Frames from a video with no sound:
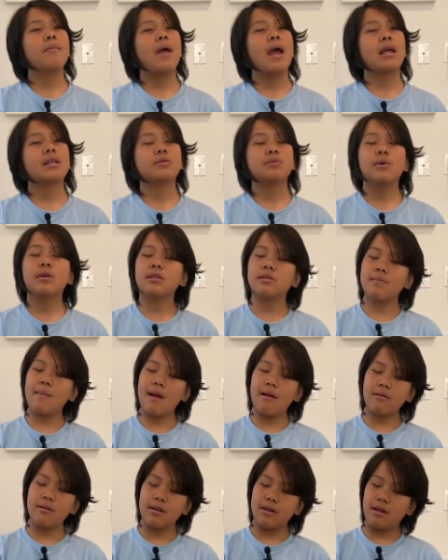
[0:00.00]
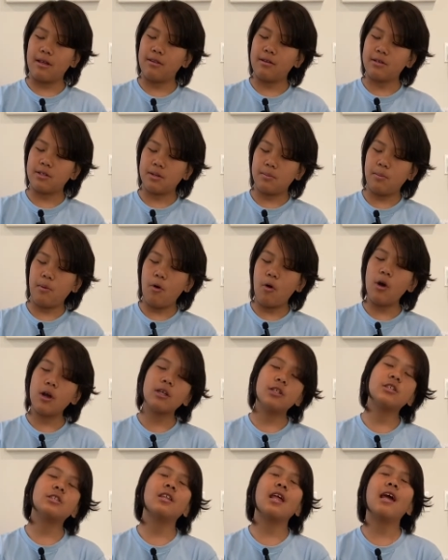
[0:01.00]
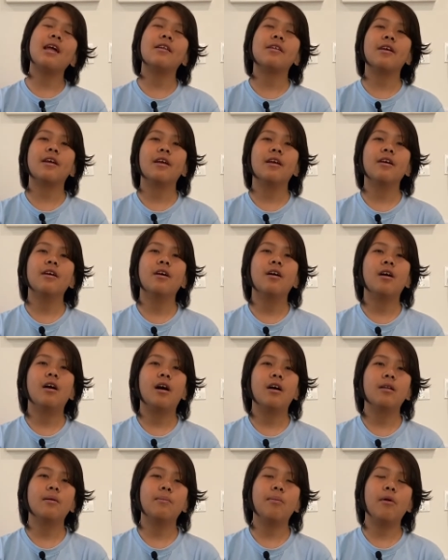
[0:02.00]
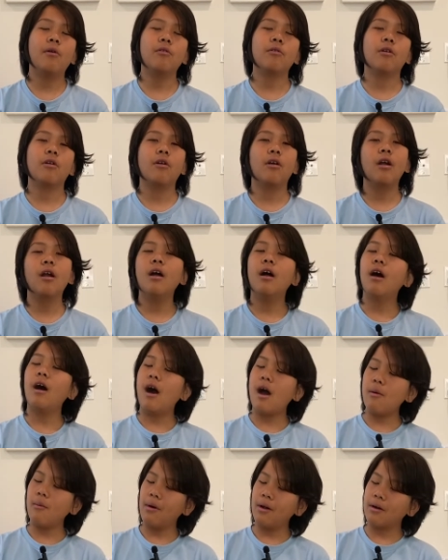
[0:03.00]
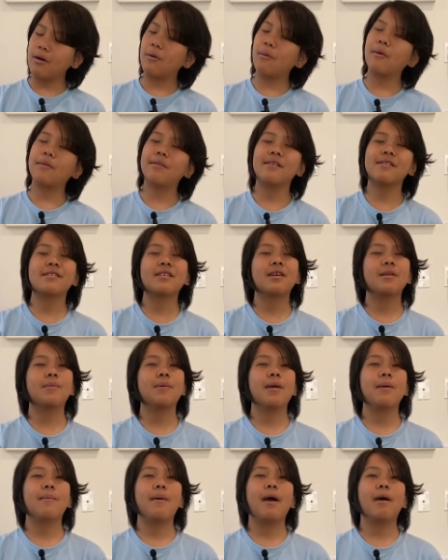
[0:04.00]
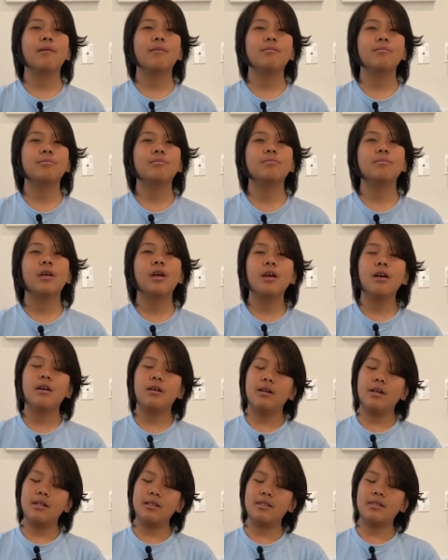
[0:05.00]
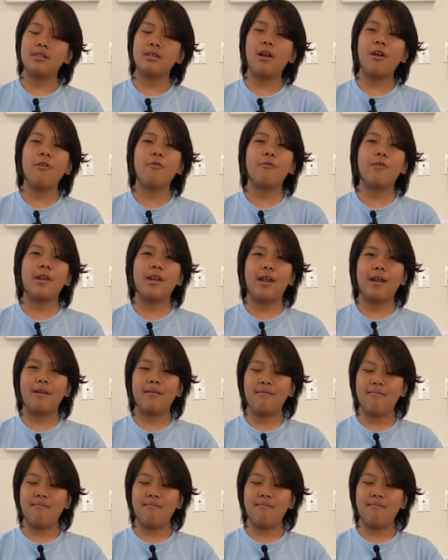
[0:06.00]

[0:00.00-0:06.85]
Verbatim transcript: Maxwell's Mountain, and there's a boy standing on a boulder. I wonder what this could be about. Let's start reading.